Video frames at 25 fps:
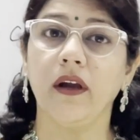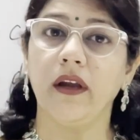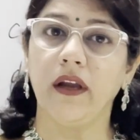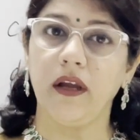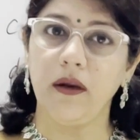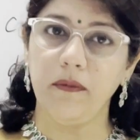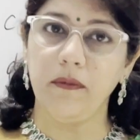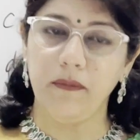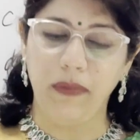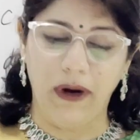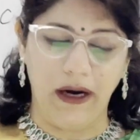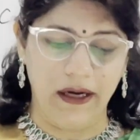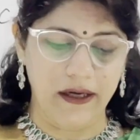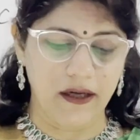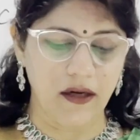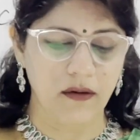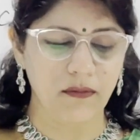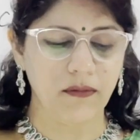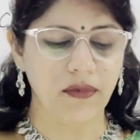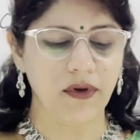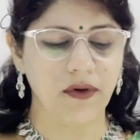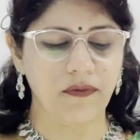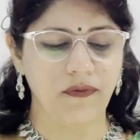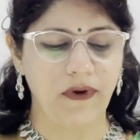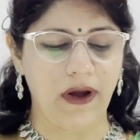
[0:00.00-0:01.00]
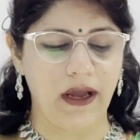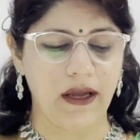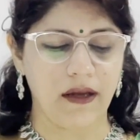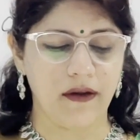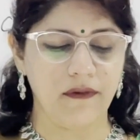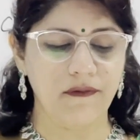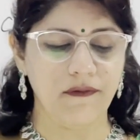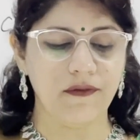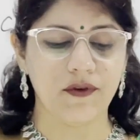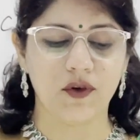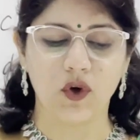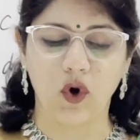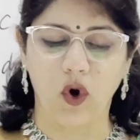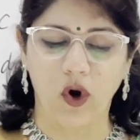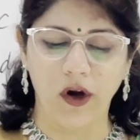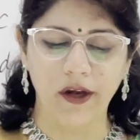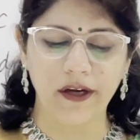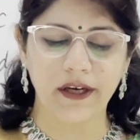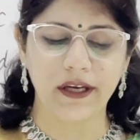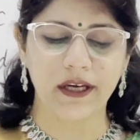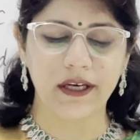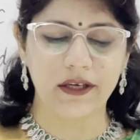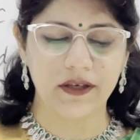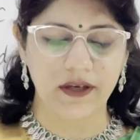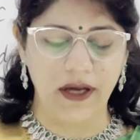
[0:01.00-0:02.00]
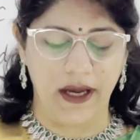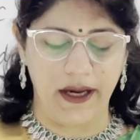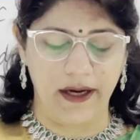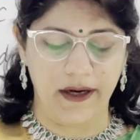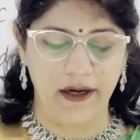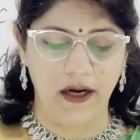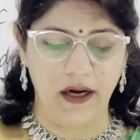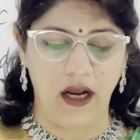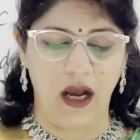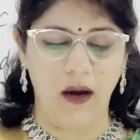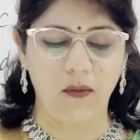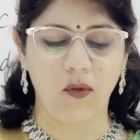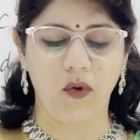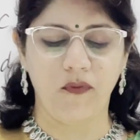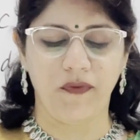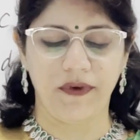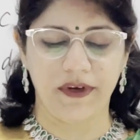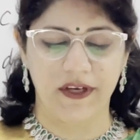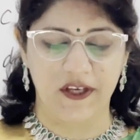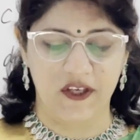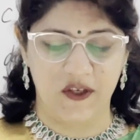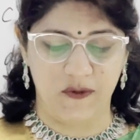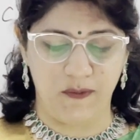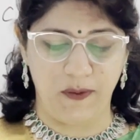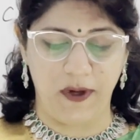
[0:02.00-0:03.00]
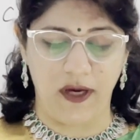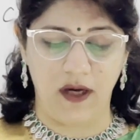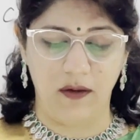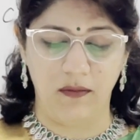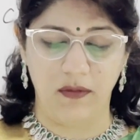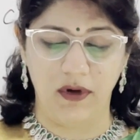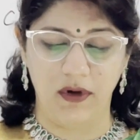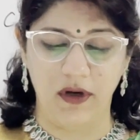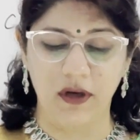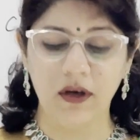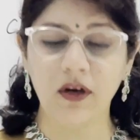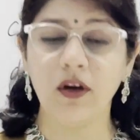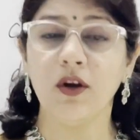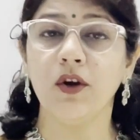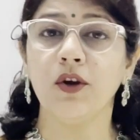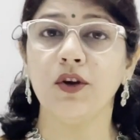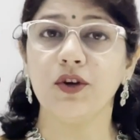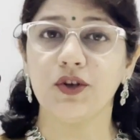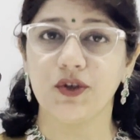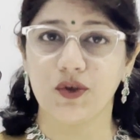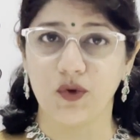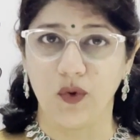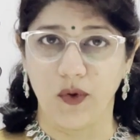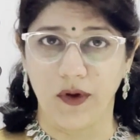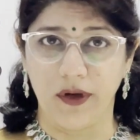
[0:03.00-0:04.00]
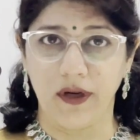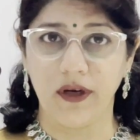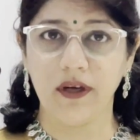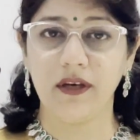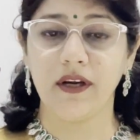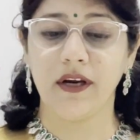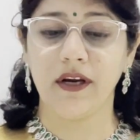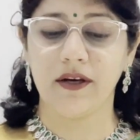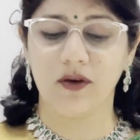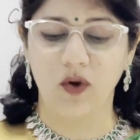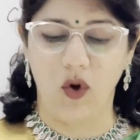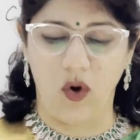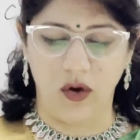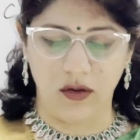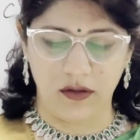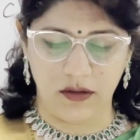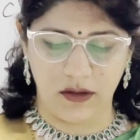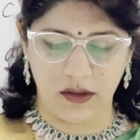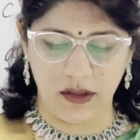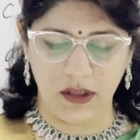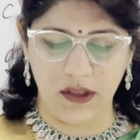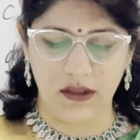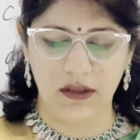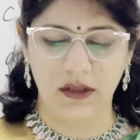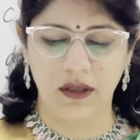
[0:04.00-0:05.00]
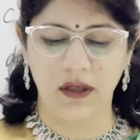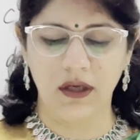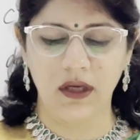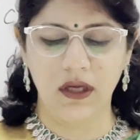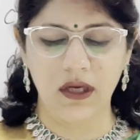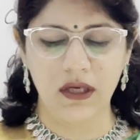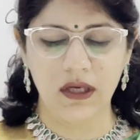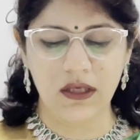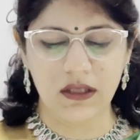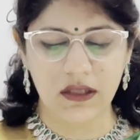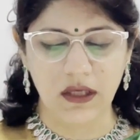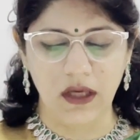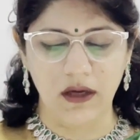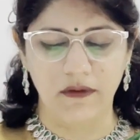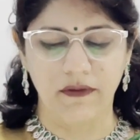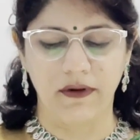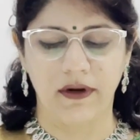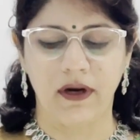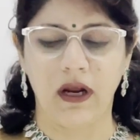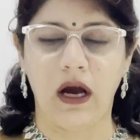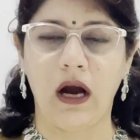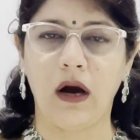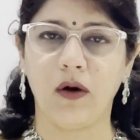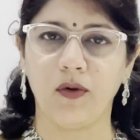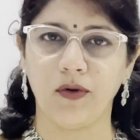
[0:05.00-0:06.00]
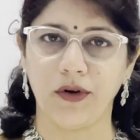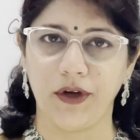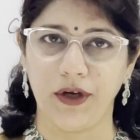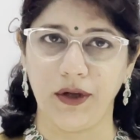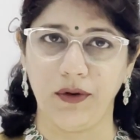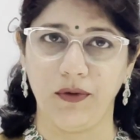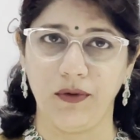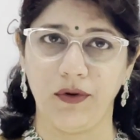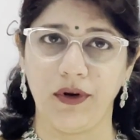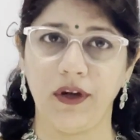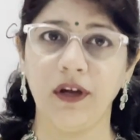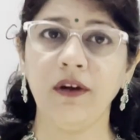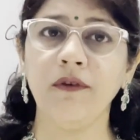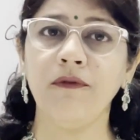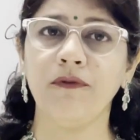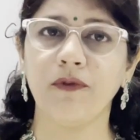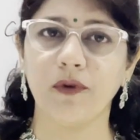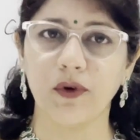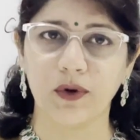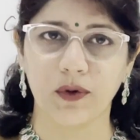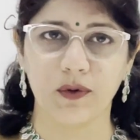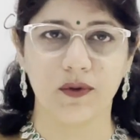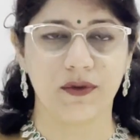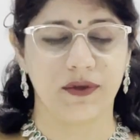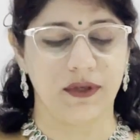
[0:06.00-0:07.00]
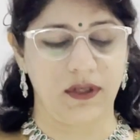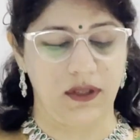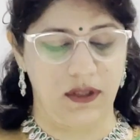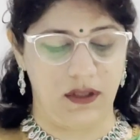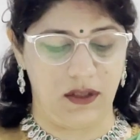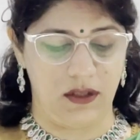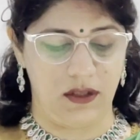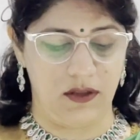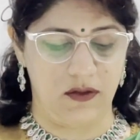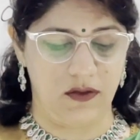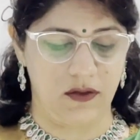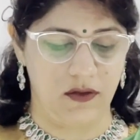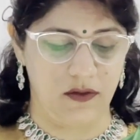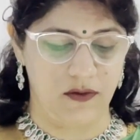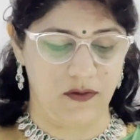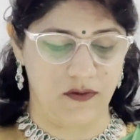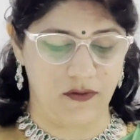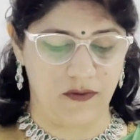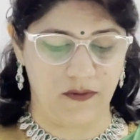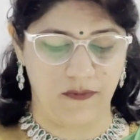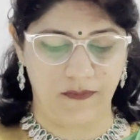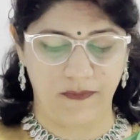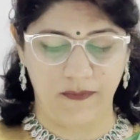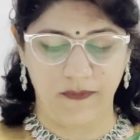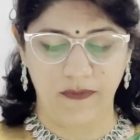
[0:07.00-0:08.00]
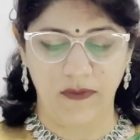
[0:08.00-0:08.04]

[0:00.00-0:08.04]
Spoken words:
In part number 5, draw a neat diagram of an experiment showing that oxygen is given out during photosynthesis.